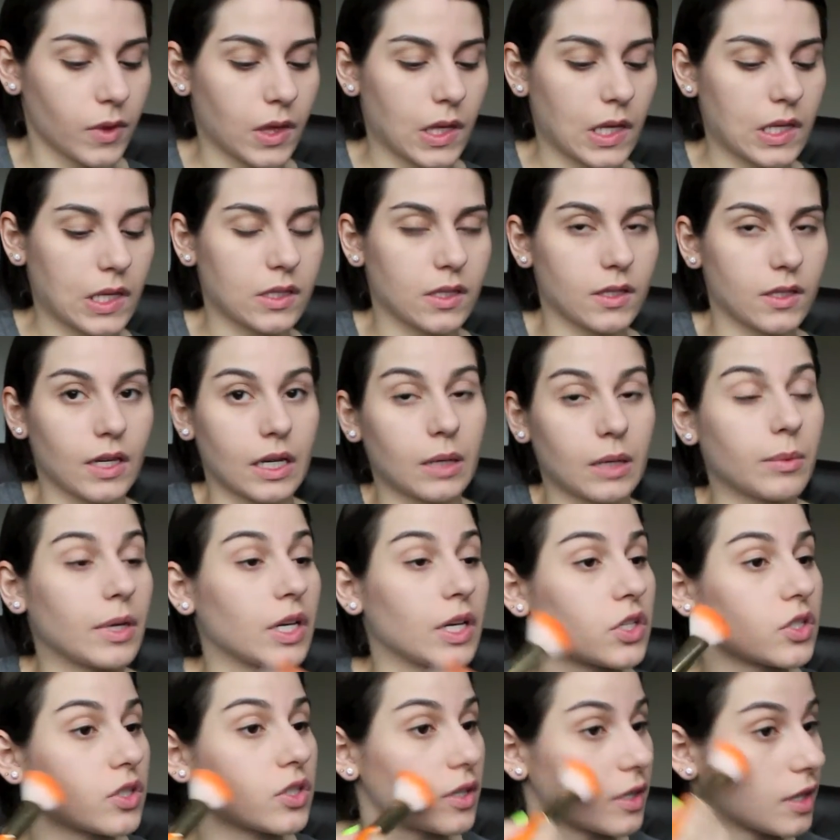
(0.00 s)
This is going to
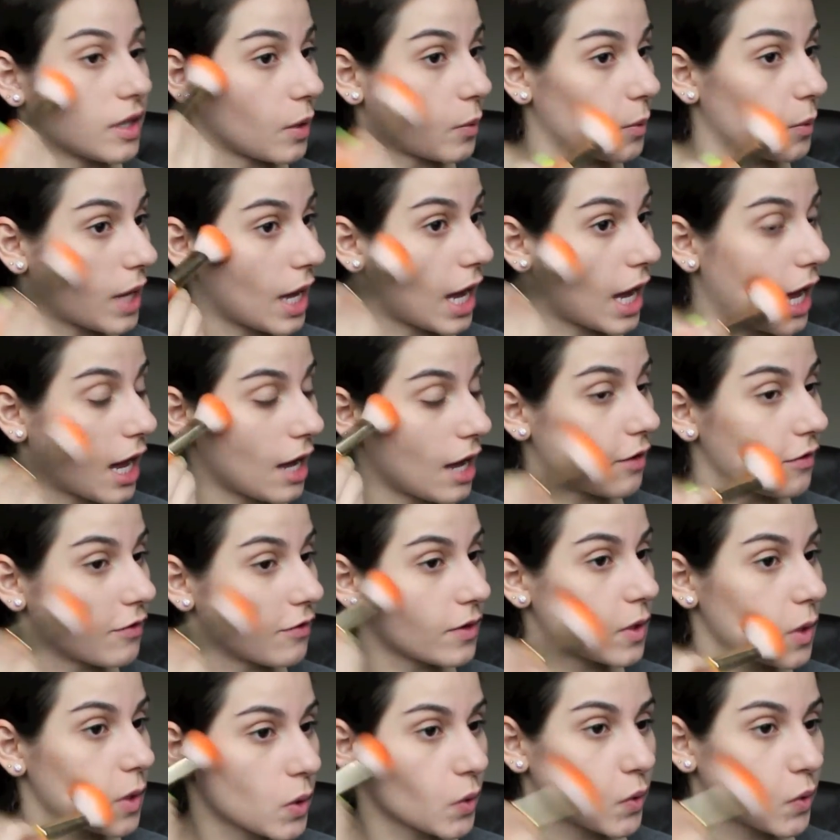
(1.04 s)
make sure that we have
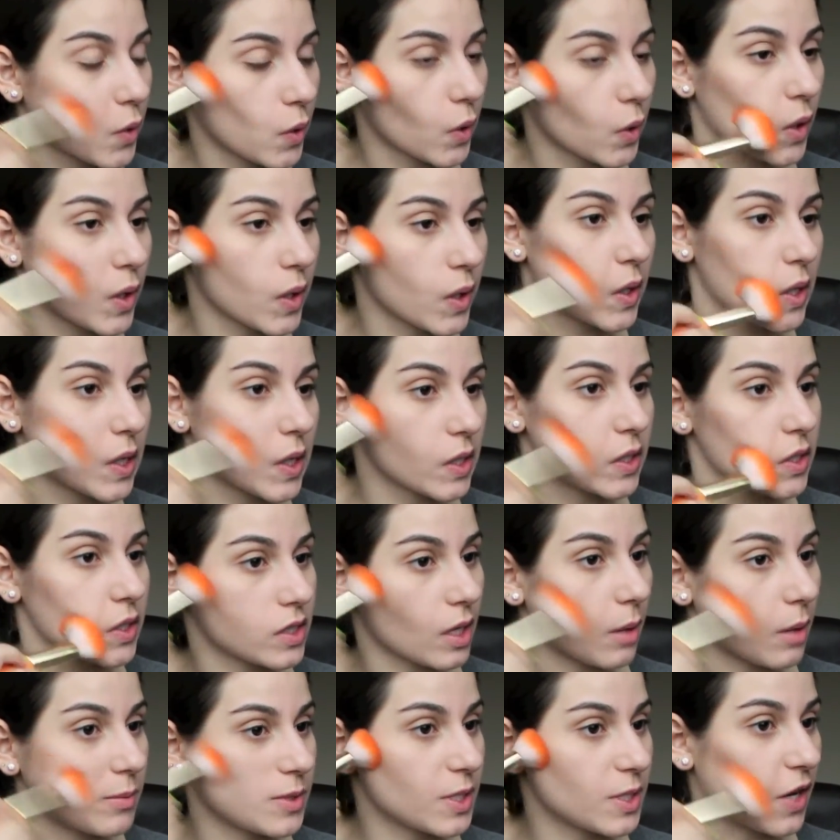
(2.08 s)

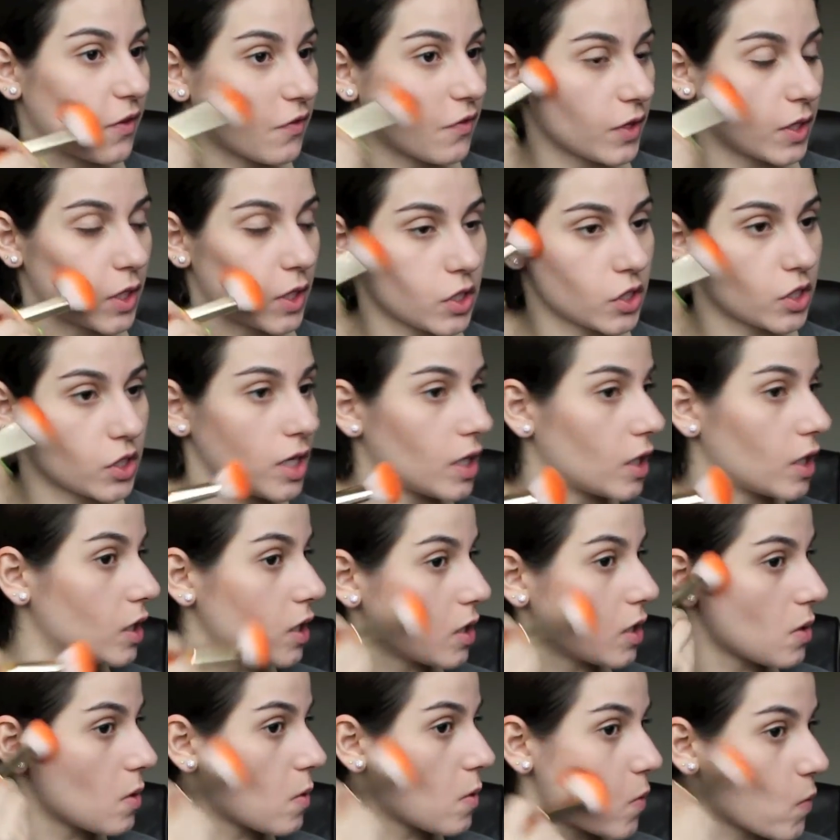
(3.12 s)
some
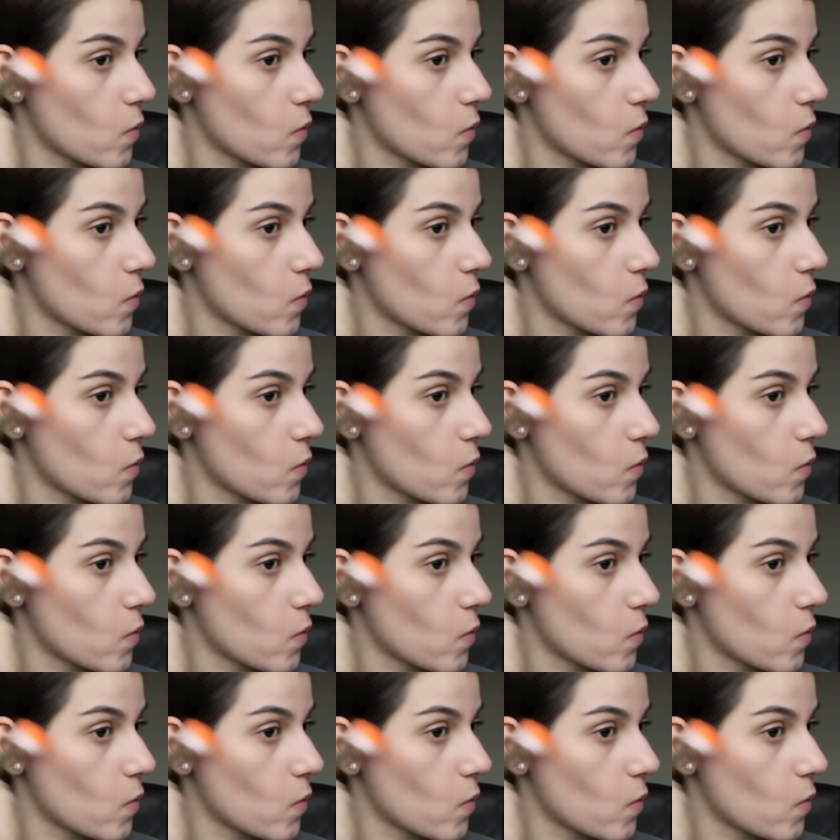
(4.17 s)
definition